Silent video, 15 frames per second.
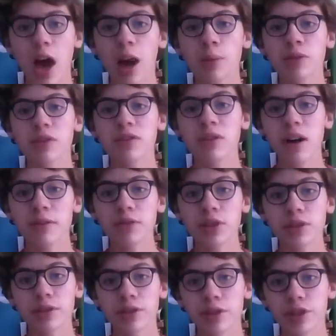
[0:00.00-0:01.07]
I would love
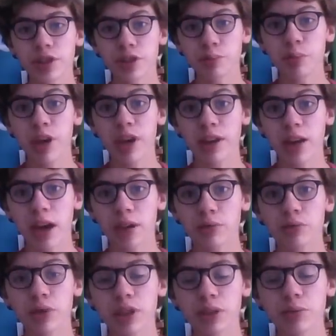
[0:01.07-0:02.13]
to learn to spin. I
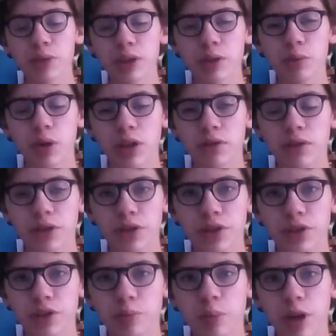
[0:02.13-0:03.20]
really, really want to learn
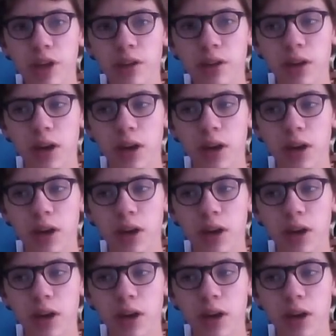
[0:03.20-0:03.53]
to spin.